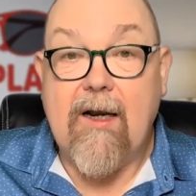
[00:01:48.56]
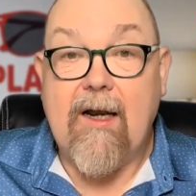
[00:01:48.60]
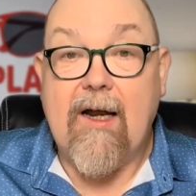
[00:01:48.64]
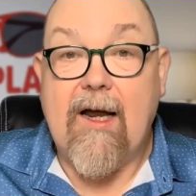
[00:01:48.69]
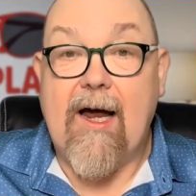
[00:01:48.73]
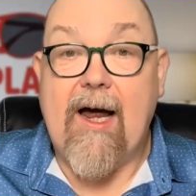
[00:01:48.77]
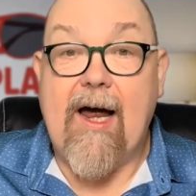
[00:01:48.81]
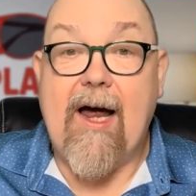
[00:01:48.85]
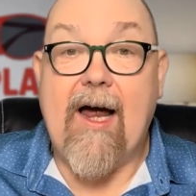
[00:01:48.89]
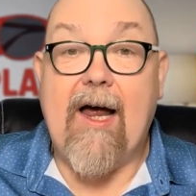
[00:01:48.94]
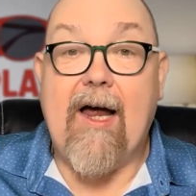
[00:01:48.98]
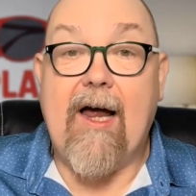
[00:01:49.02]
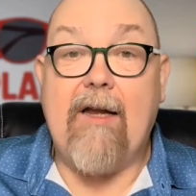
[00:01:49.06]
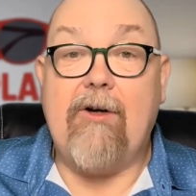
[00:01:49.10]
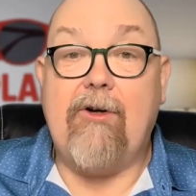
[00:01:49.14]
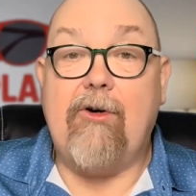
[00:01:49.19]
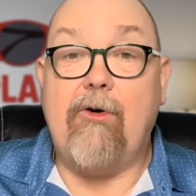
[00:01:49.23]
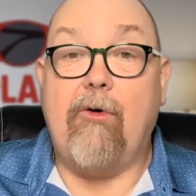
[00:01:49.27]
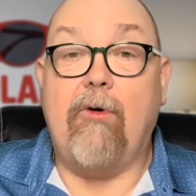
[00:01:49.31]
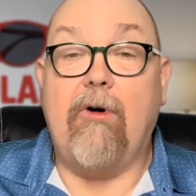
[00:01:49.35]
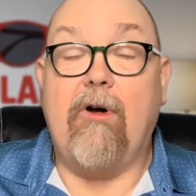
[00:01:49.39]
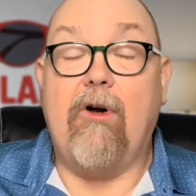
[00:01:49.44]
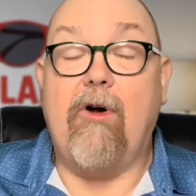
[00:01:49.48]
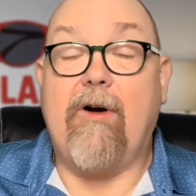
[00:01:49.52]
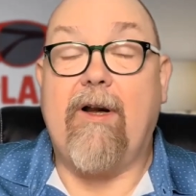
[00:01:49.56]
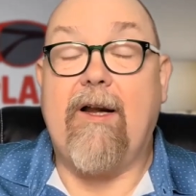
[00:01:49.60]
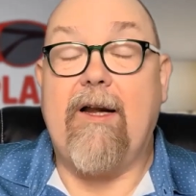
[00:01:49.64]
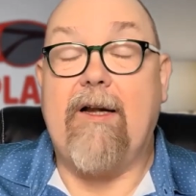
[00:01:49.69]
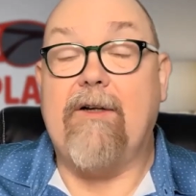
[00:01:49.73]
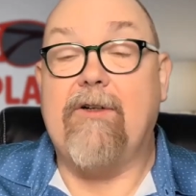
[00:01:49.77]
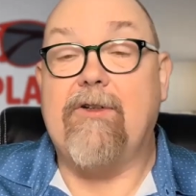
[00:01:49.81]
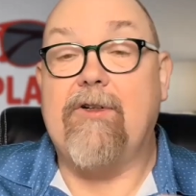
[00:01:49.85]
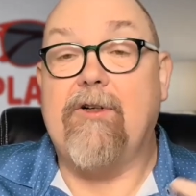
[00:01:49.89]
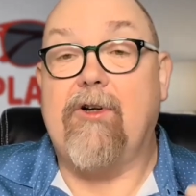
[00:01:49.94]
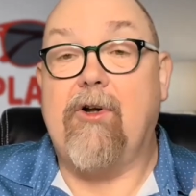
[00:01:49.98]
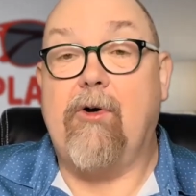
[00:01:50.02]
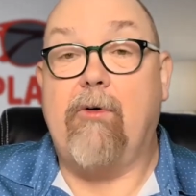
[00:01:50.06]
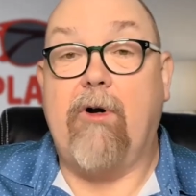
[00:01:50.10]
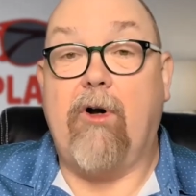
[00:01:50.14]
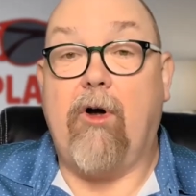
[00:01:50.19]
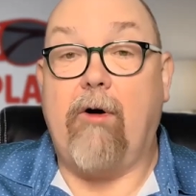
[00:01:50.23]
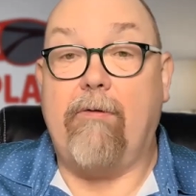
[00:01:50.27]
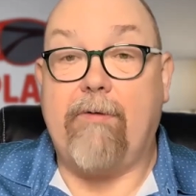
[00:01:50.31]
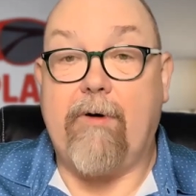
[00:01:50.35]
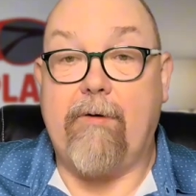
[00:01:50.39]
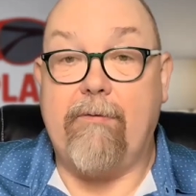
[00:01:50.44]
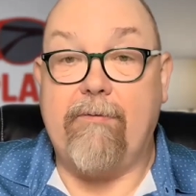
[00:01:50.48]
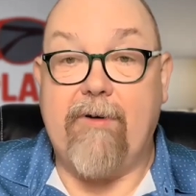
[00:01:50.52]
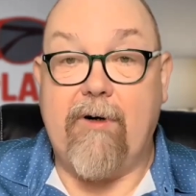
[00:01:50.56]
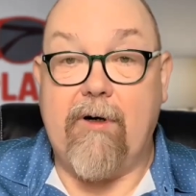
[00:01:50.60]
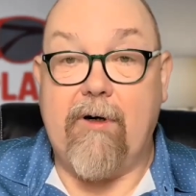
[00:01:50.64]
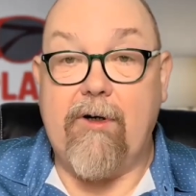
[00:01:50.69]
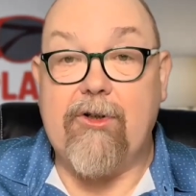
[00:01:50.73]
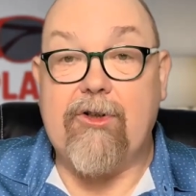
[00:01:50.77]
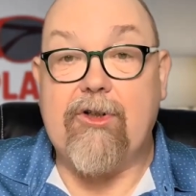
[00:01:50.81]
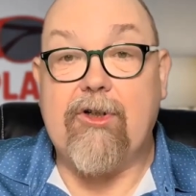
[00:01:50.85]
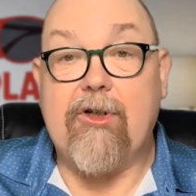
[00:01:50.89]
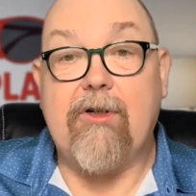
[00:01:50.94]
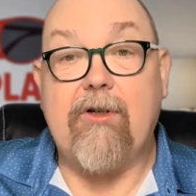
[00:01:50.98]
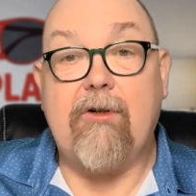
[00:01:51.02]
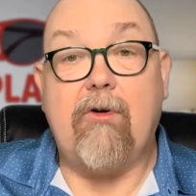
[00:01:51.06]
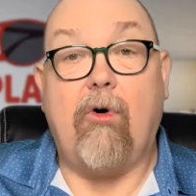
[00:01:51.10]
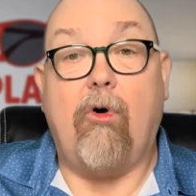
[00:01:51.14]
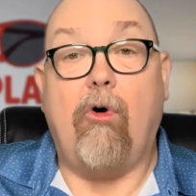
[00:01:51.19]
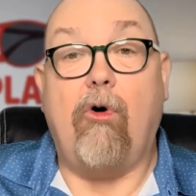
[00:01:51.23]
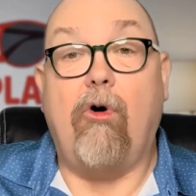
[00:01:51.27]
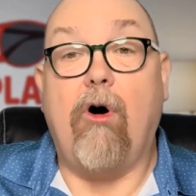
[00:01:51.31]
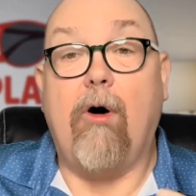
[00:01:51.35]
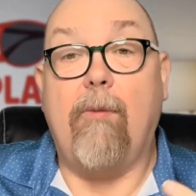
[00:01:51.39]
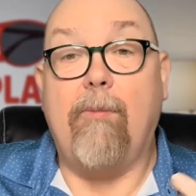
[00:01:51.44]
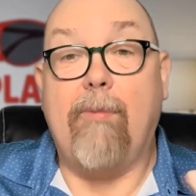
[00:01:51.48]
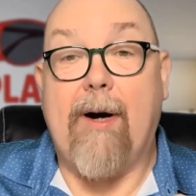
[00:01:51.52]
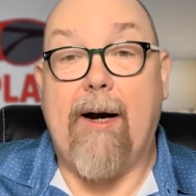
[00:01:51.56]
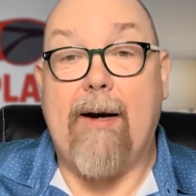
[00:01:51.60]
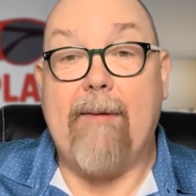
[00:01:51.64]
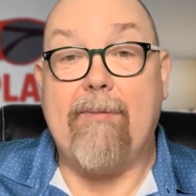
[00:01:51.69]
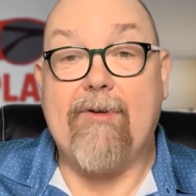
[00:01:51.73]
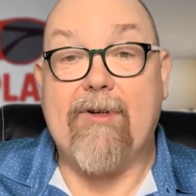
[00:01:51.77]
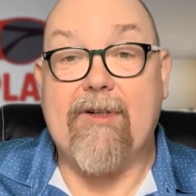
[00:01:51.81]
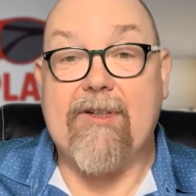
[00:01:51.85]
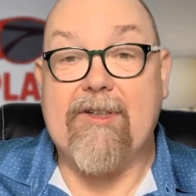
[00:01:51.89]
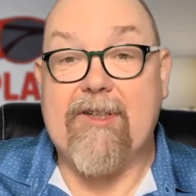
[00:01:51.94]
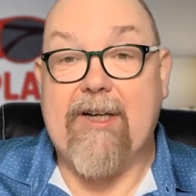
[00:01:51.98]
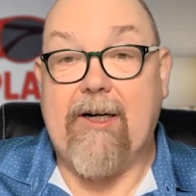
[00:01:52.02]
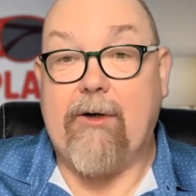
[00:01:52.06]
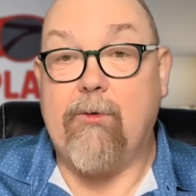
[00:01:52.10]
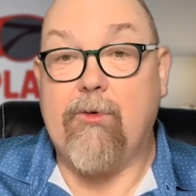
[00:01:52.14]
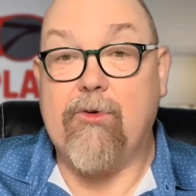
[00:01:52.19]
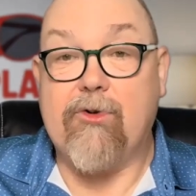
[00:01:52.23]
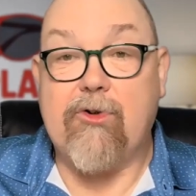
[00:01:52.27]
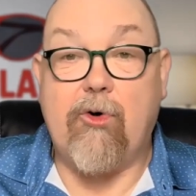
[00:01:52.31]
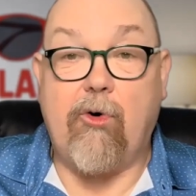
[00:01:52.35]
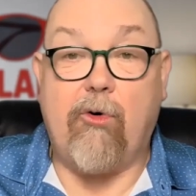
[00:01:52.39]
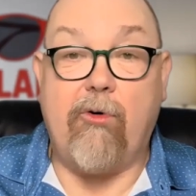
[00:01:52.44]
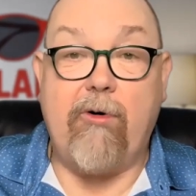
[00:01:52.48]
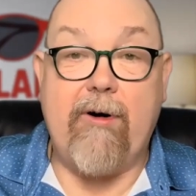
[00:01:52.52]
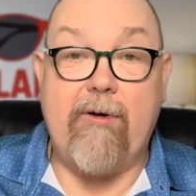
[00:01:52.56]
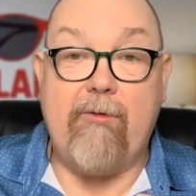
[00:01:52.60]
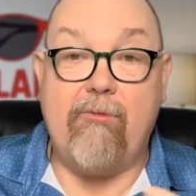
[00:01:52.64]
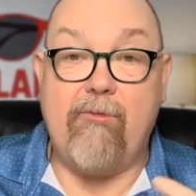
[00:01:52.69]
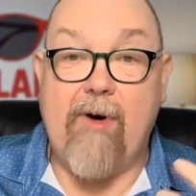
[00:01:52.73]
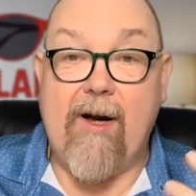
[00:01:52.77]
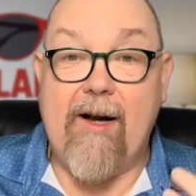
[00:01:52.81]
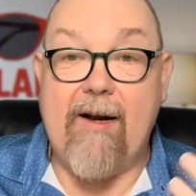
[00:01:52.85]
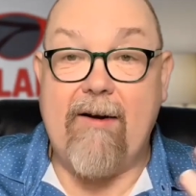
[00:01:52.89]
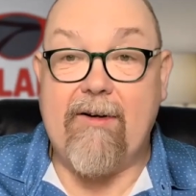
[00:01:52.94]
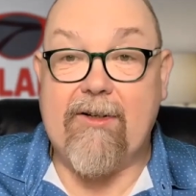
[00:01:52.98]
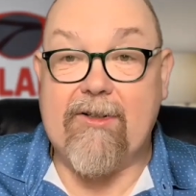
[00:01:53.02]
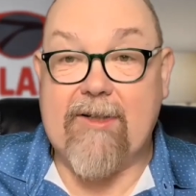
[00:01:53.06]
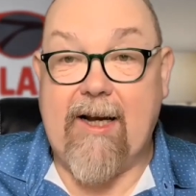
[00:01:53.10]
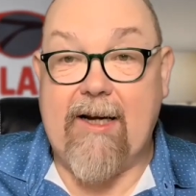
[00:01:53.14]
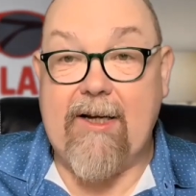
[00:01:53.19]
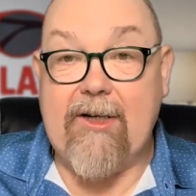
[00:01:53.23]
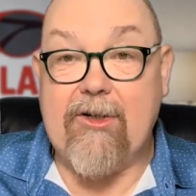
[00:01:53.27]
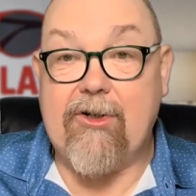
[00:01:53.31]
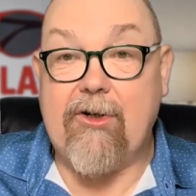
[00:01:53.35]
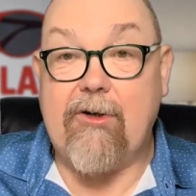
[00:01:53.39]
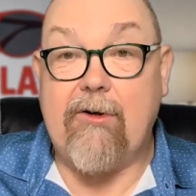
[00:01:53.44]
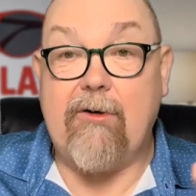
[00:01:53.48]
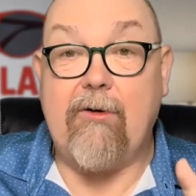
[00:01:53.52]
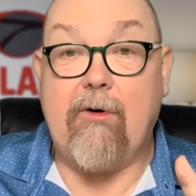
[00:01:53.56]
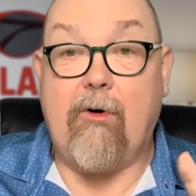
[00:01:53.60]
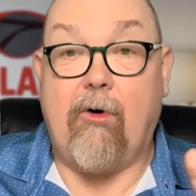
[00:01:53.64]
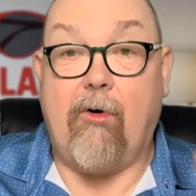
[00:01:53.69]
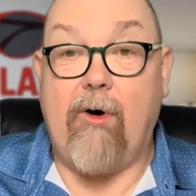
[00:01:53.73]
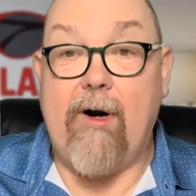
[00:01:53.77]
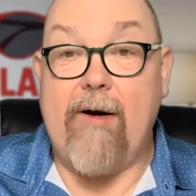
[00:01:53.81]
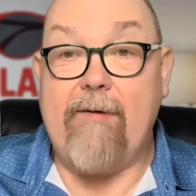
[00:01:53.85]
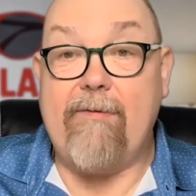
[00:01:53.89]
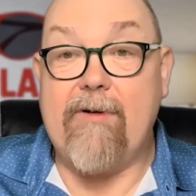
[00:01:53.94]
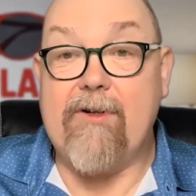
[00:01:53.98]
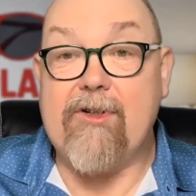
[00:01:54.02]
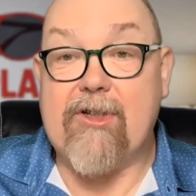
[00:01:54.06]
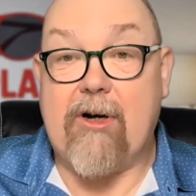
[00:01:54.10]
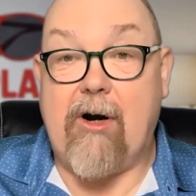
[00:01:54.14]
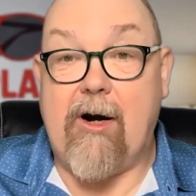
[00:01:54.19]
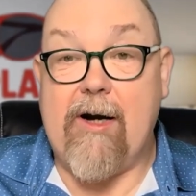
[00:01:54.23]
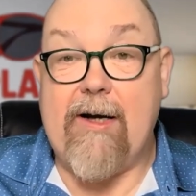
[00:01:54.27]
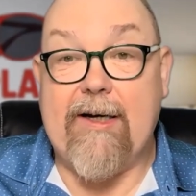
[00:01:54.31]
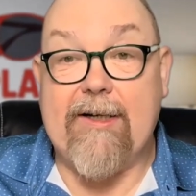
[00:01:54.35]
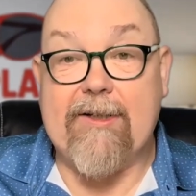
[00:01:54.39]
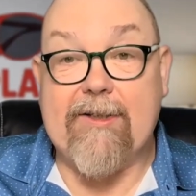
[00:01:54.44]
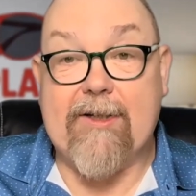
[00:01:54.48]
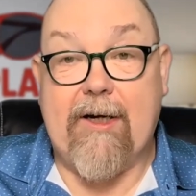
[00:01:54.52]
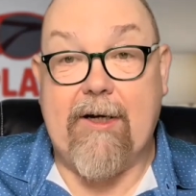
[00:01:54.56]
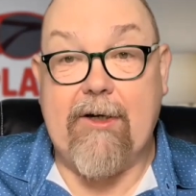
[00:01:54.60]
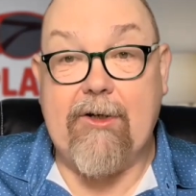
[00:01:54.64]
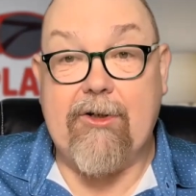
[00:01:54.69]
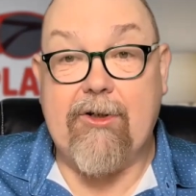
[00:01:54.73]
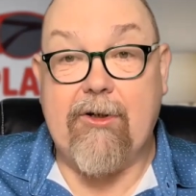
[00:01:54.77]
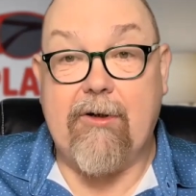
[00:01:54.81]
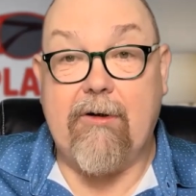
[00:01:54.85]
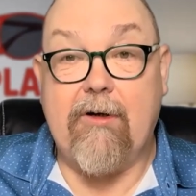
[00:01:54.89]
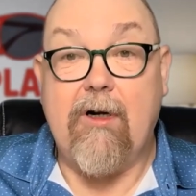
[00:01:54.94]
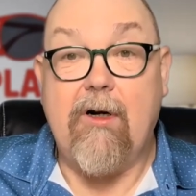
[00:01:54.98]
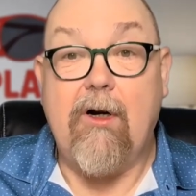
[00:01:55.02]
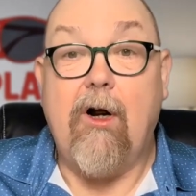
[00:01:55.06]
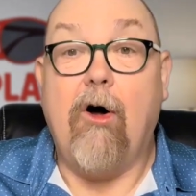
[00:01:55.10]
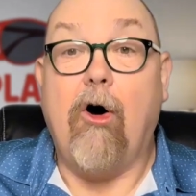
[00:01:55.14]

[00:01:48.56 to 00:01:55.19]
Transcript: and you're looking to do a loft conversion or perhaps a single story rear extension or even a side extension,